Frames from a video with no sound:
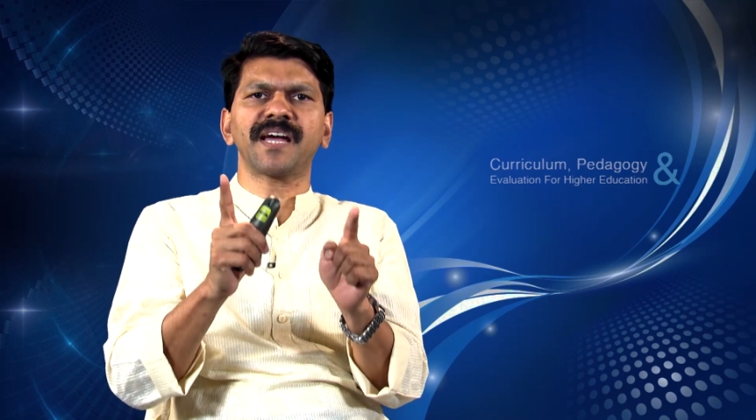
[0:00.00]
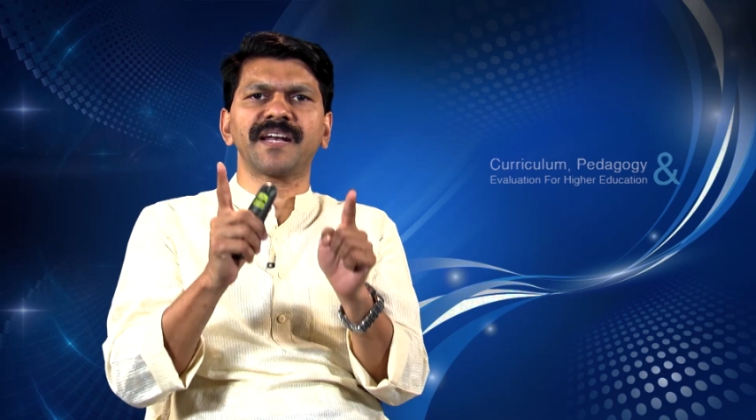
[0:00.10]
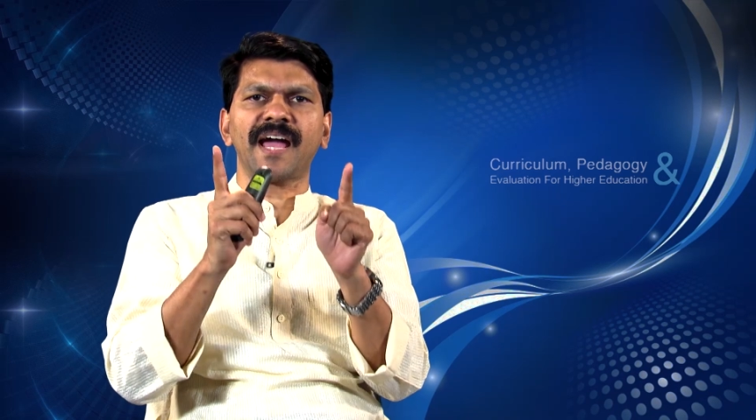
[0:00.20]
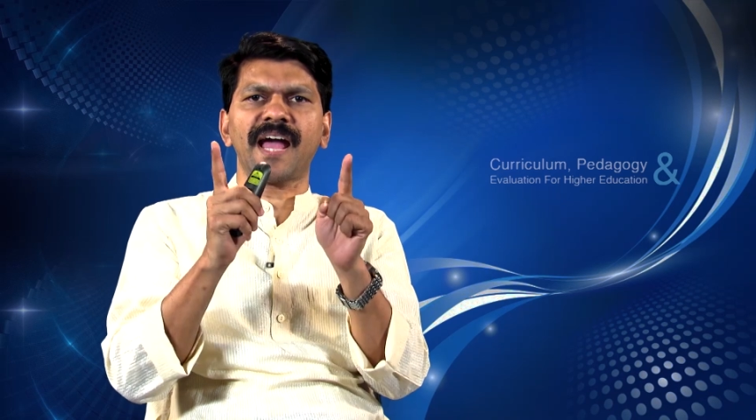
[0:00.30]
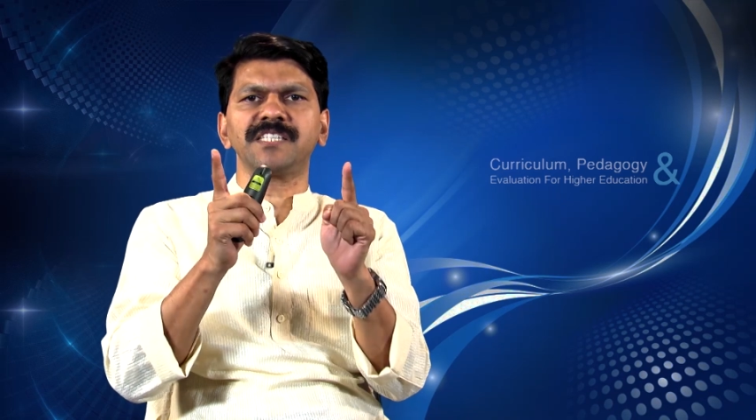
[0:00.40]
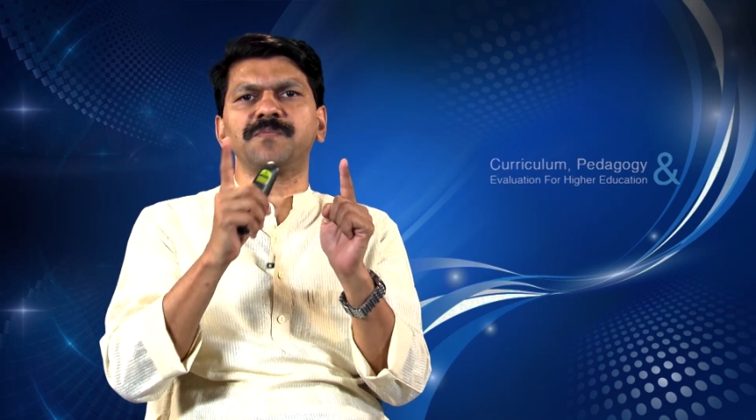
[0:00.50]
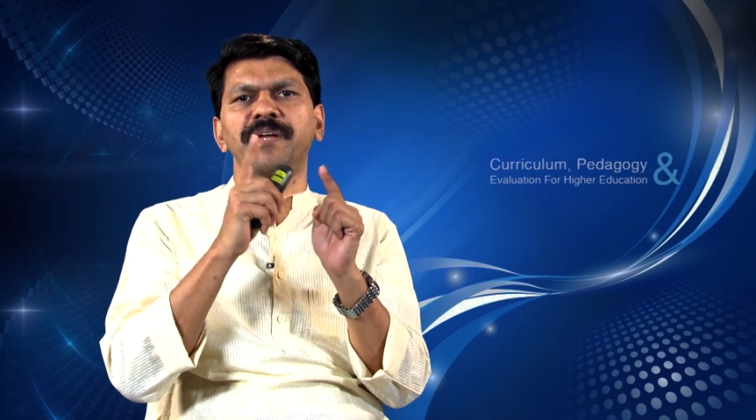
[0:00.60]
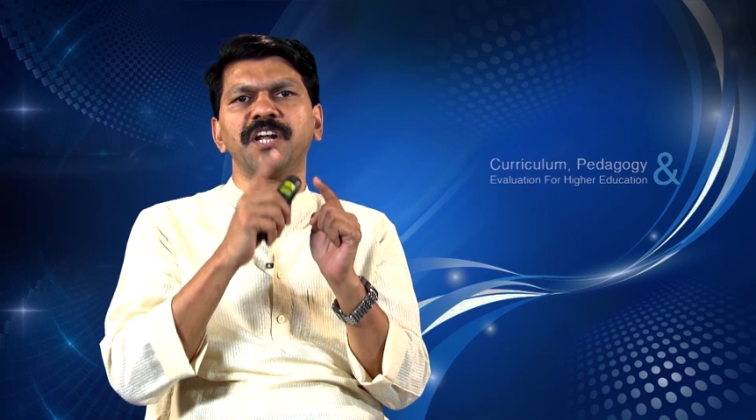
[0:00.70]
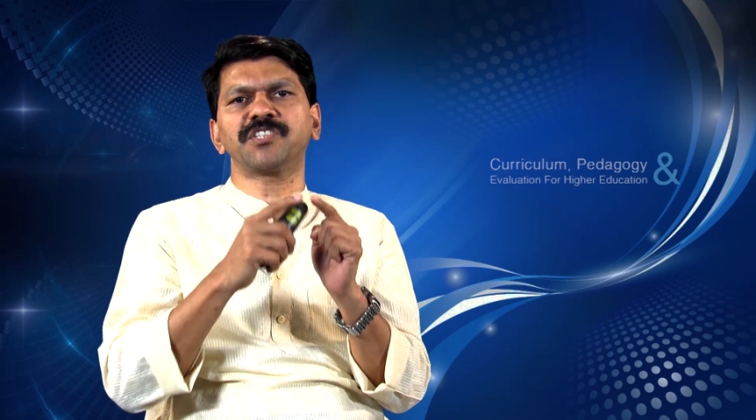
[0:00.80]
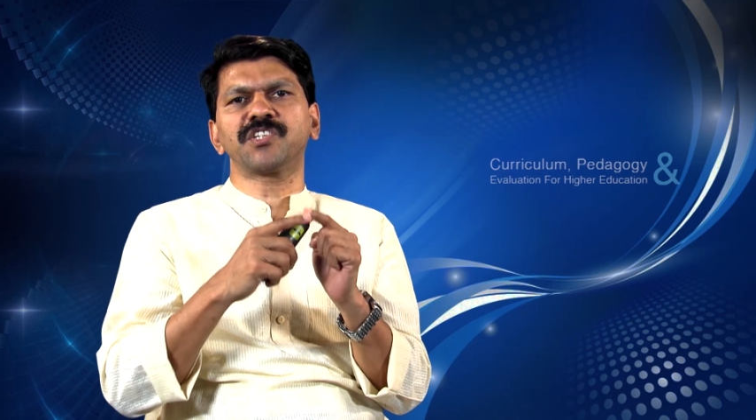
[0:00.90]
and
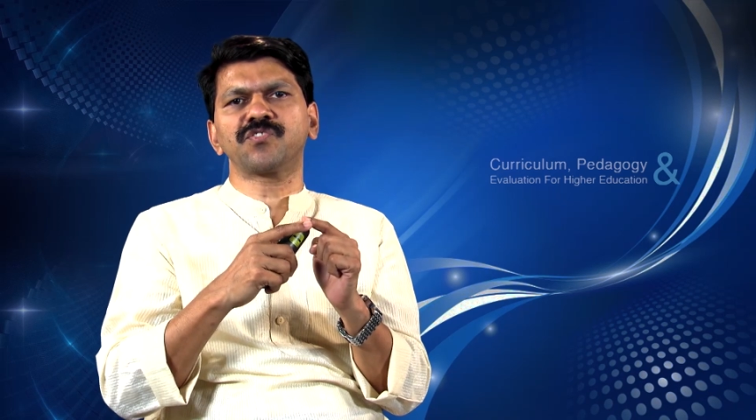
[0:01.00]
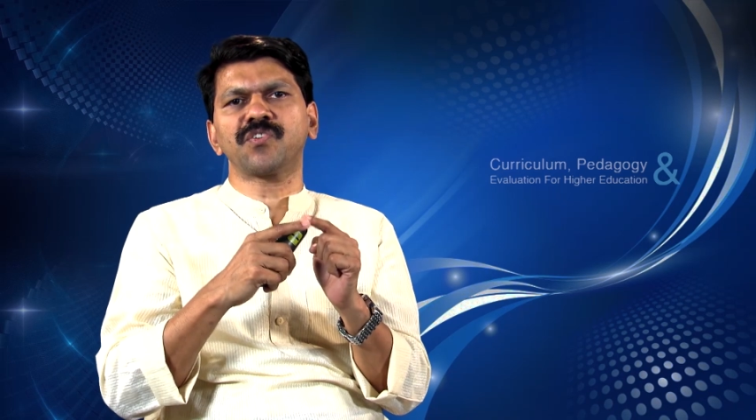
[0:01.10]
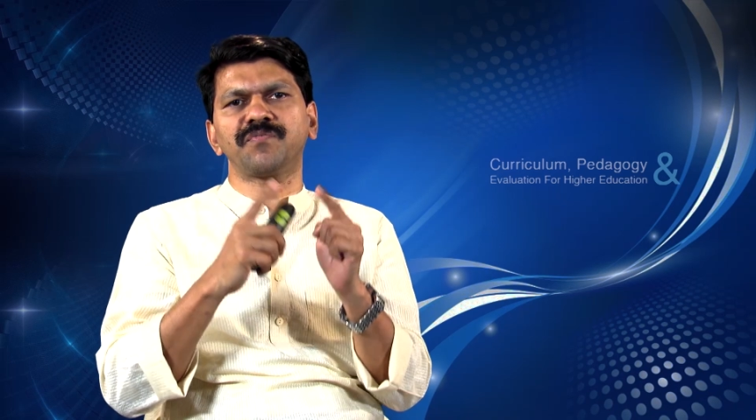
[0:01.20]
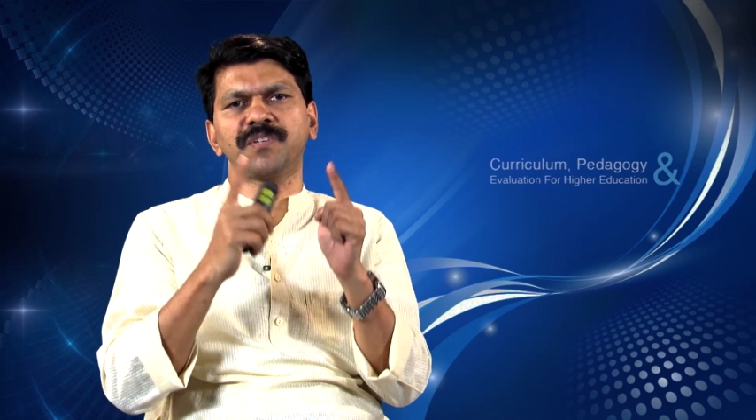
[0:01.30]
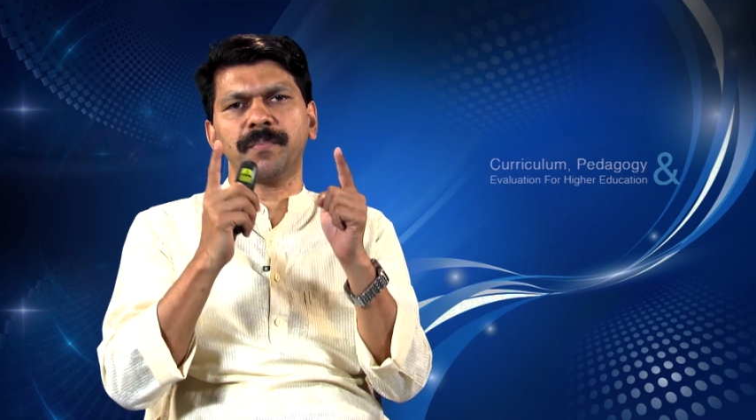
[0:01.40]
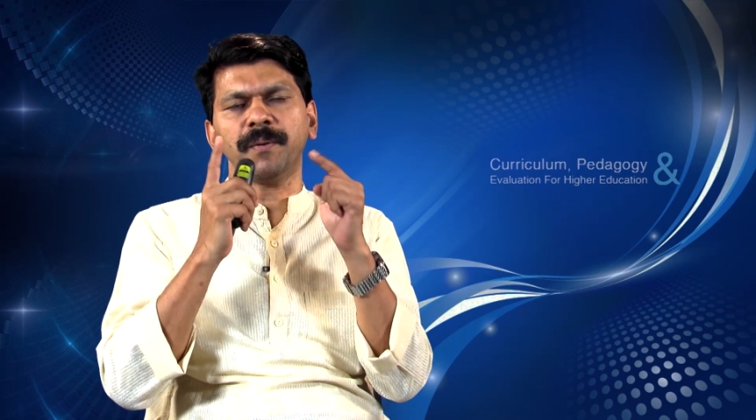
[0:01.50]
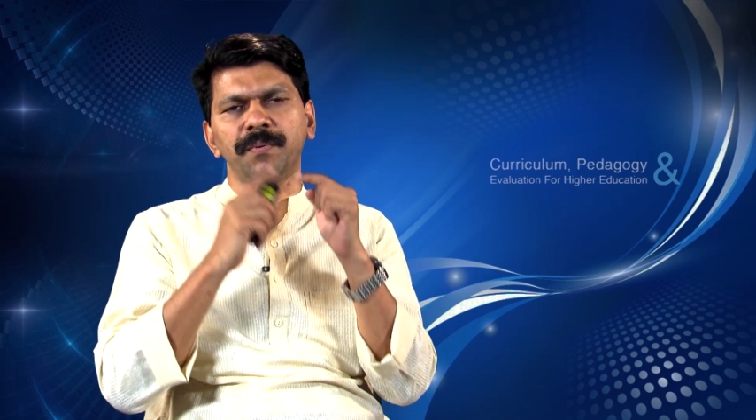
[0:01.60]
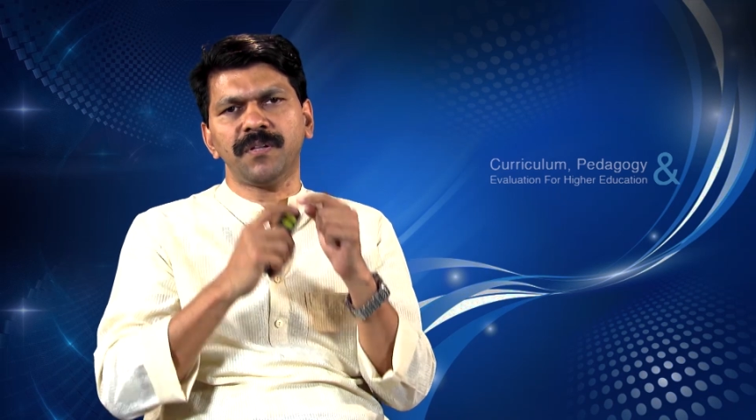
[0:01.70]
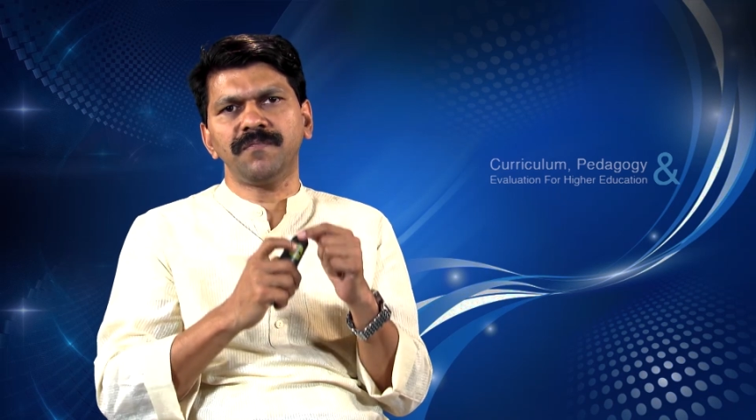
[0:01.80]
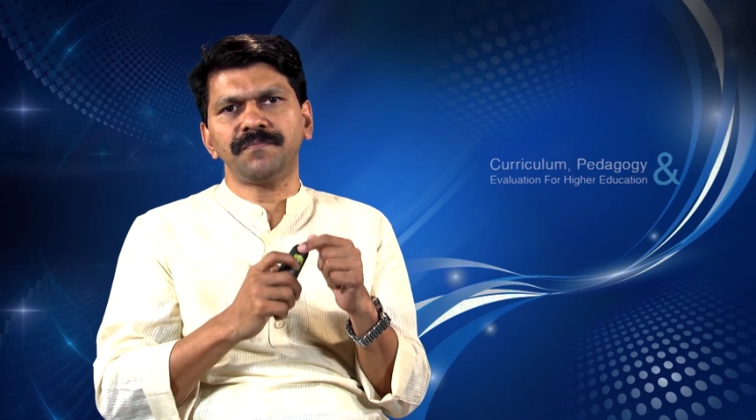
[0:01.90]
aspirations of the people.